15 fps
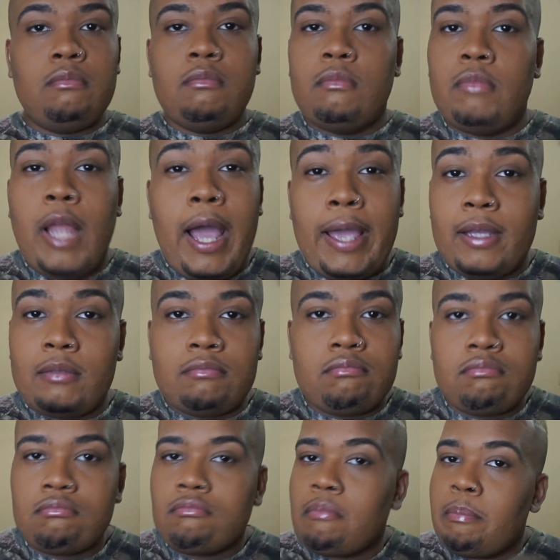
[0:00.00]
Like,
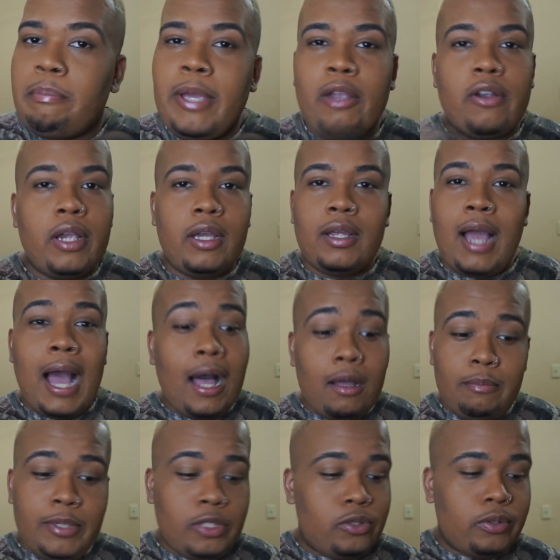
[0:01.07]
period. I'll
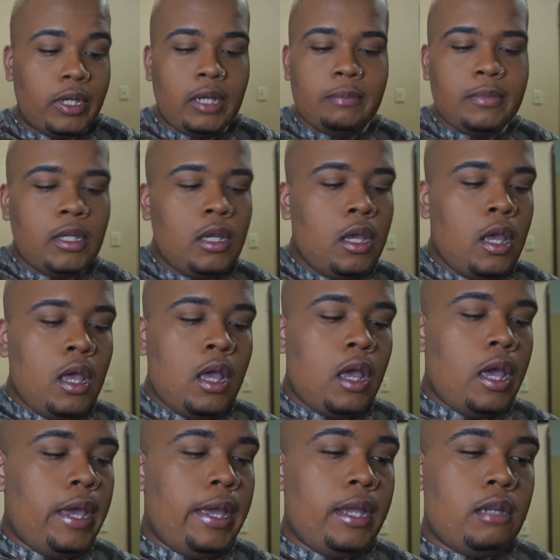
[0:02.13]
beat you up
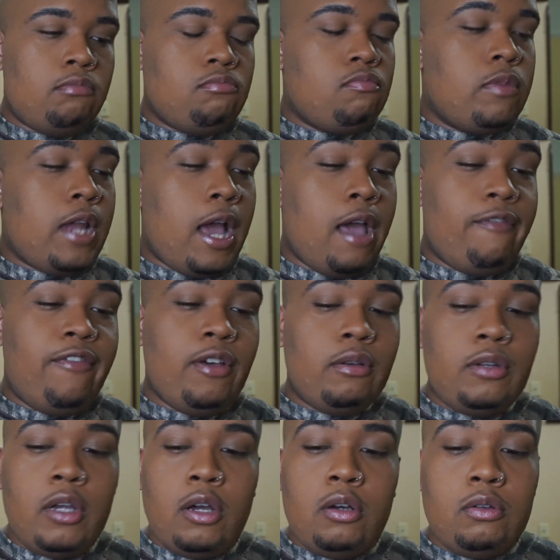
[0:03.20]
and not feel
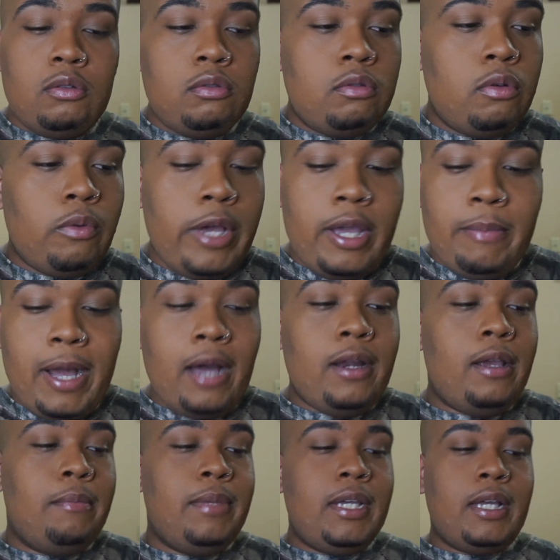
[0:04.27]
no way about
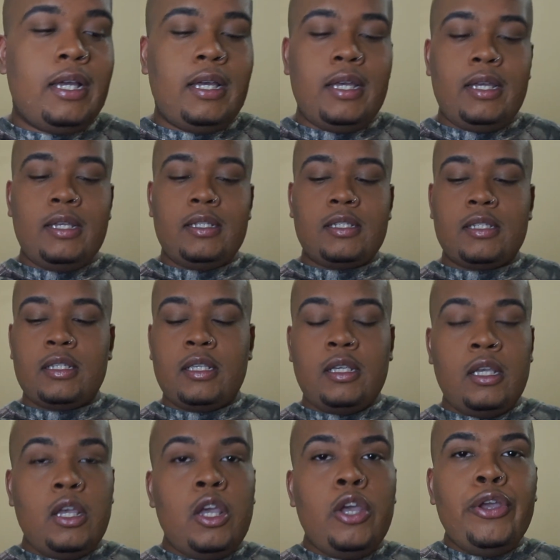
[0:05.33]
it, because
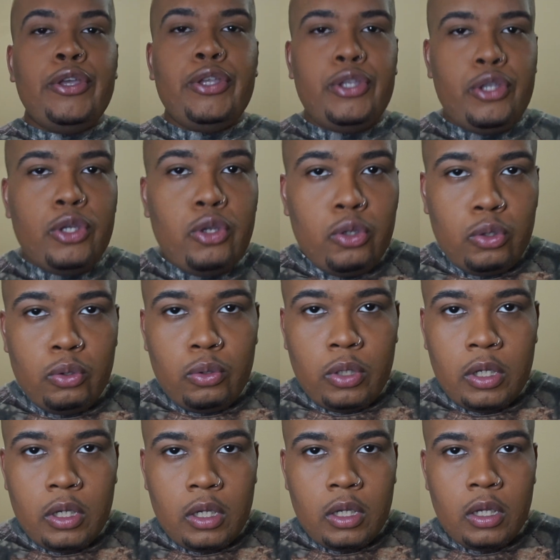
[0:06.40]
you
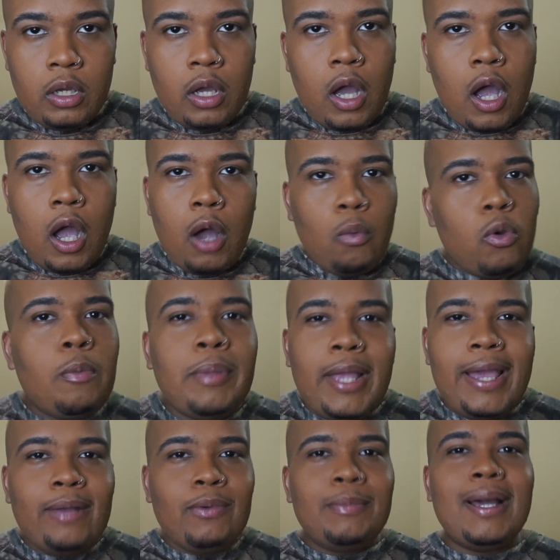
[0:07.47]
were
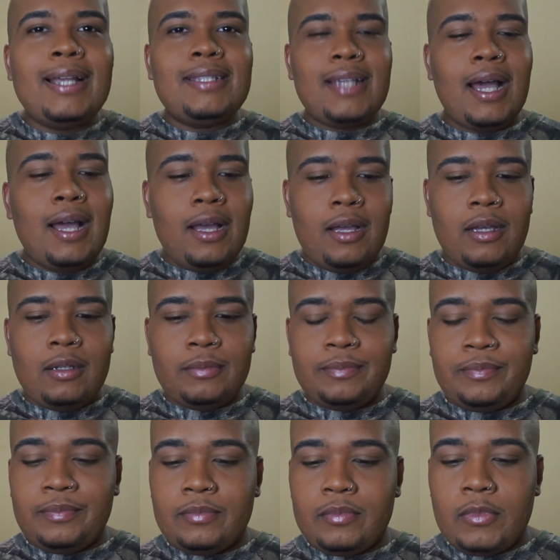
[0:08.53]
playing with my time
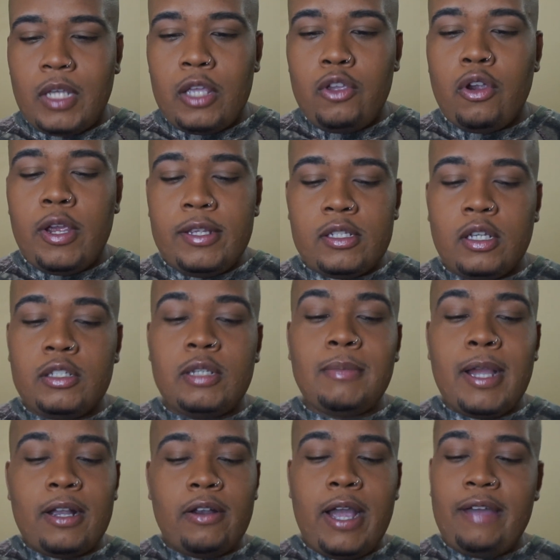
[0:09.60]
and you're insulting my
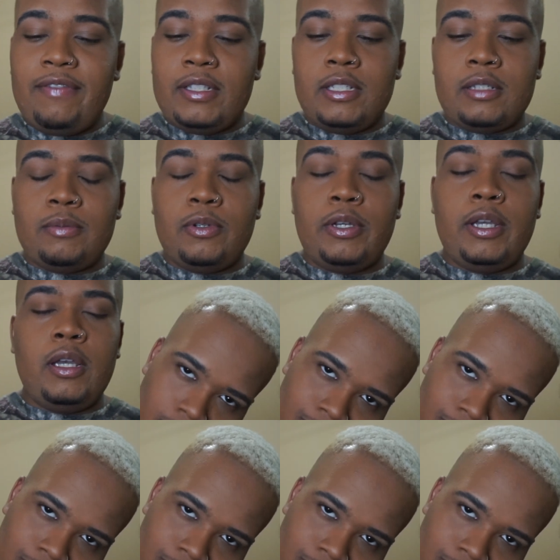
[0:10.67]
craft at this point.